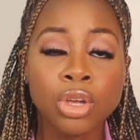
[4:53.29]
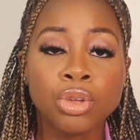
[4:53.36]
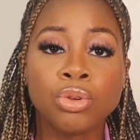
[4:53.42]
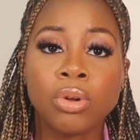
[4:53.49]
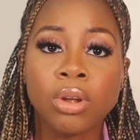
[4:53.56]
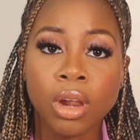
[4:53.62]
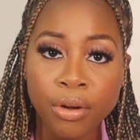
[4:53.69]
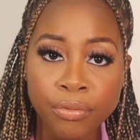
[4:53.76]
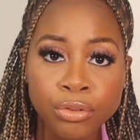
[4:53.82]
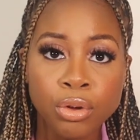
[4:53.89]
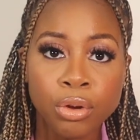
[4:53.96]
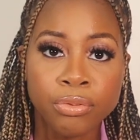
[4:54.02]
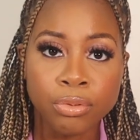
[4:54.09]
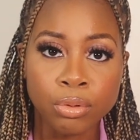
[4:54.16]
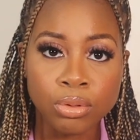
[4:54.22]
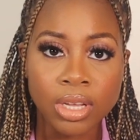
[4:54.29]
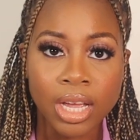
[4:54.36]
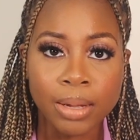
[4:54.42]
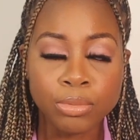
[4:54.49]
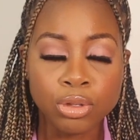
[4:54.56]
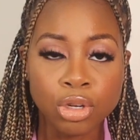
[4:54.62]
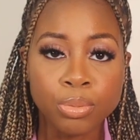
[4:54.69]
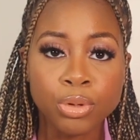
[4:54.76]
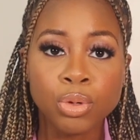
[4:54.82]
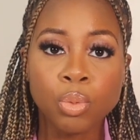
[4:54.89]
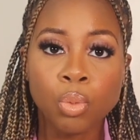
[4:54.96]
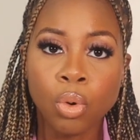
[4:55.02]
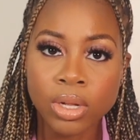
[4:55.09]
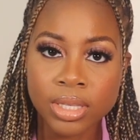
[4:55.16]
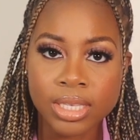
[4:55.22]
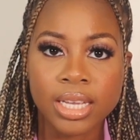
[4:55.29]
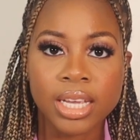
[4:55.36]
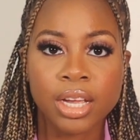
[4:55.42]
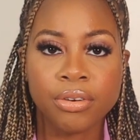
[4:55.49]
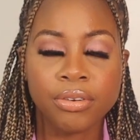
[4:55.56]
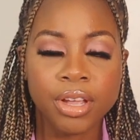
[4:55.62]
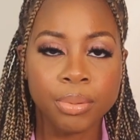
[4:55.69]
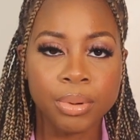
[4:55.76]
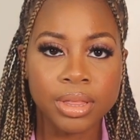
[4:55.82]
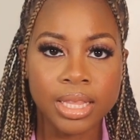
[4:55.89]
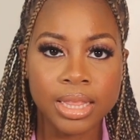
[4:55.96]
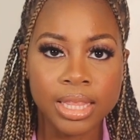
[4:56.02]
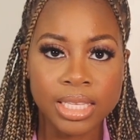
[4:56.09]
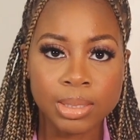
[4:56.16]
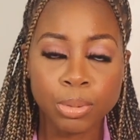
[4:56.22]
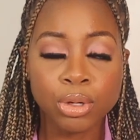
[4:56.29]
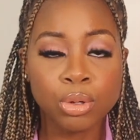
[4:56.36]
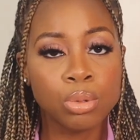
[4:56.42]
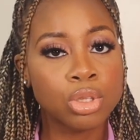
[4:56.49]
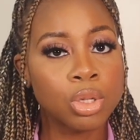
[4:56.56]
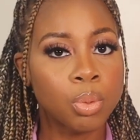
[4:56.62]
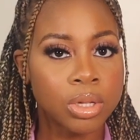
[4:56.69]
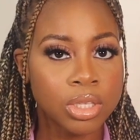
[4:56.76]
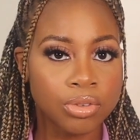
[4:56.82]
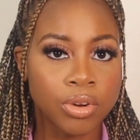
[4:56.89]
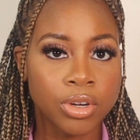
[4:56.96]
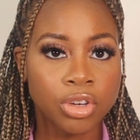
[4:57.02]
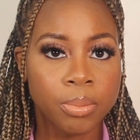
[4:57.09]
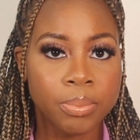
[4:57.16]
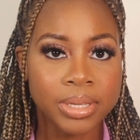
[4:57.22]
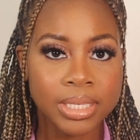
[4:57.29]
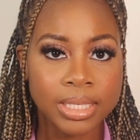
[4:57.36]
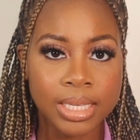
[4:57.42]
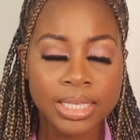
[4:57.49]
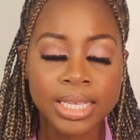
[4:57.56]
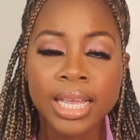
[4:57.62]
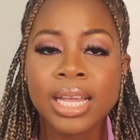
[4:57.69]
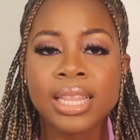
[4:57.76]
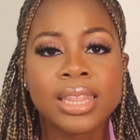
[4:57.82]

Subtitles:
you love your full-time job, you want a career within this, but you also want to run your business,